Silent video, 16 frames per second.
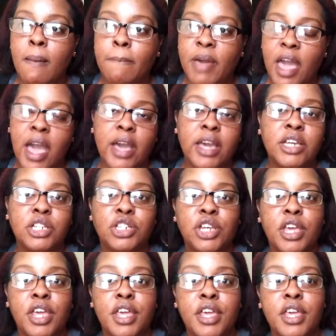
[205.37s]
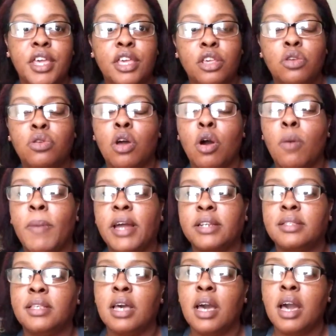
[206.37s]
packaging, you know, by
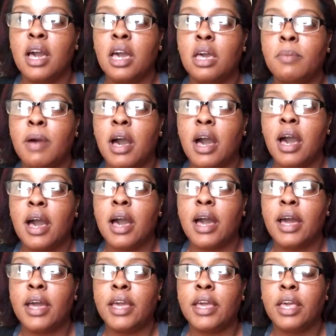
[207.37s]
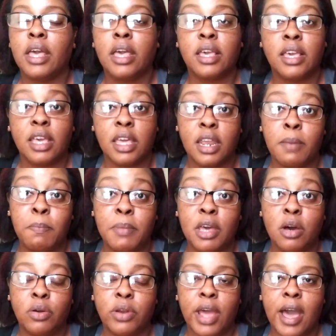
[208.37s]
the time I get it
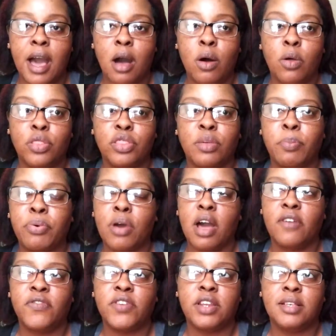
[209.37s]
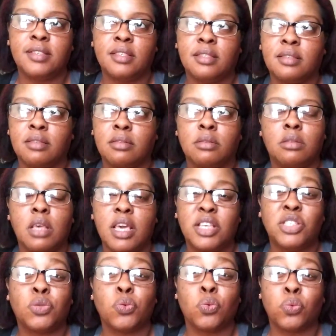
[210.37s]
mailed out, the profit is
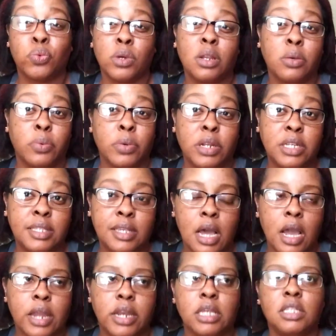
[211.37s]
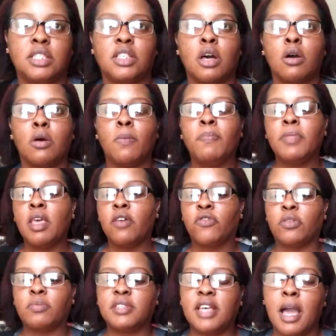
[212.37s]
is really really tiny so
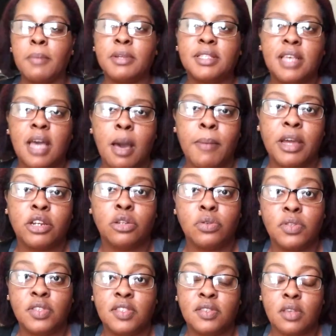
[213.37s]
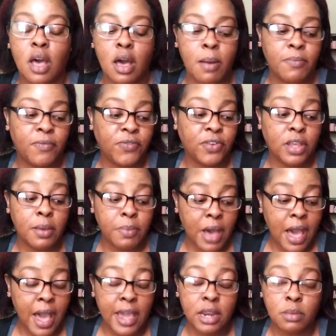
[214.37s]
from time to time I do um, flip
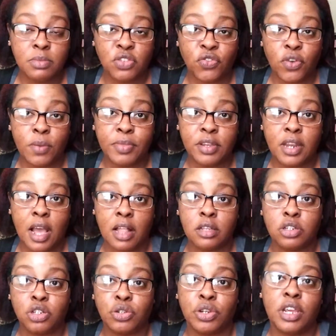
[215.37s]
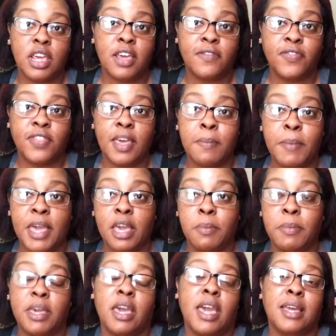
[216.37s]
items from the Dollar Tree if they make
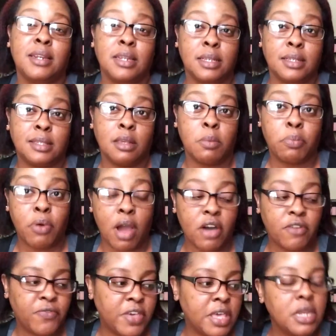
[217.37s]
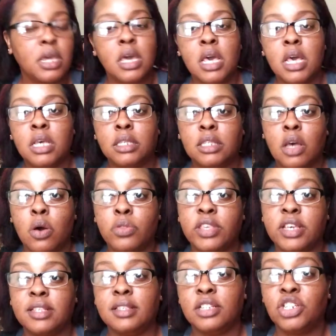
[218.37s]
me a decent profit so
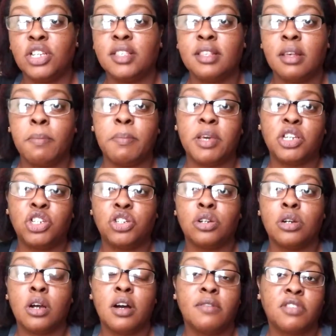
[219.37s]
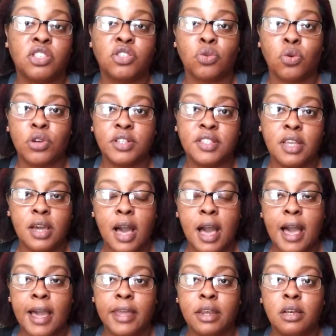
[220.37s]
this is just a mixture of sourcing
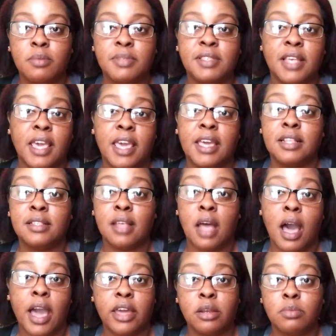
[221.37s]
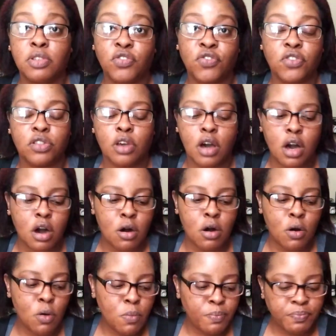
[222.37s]
items and items for the
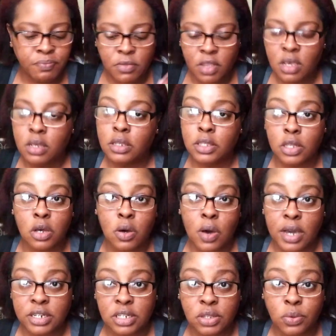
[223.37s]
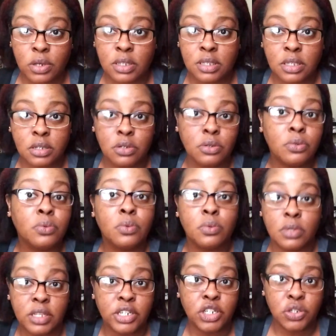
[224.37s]
home so I just want to
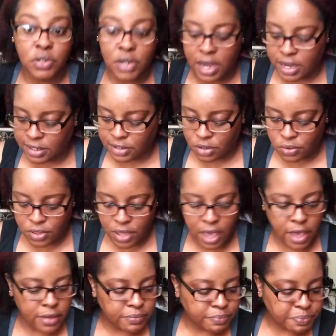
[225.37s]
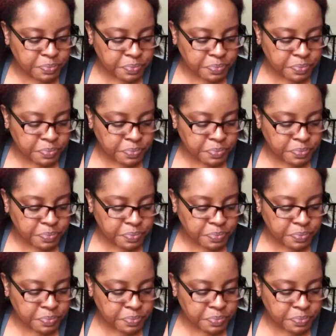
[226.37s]
let you guys know that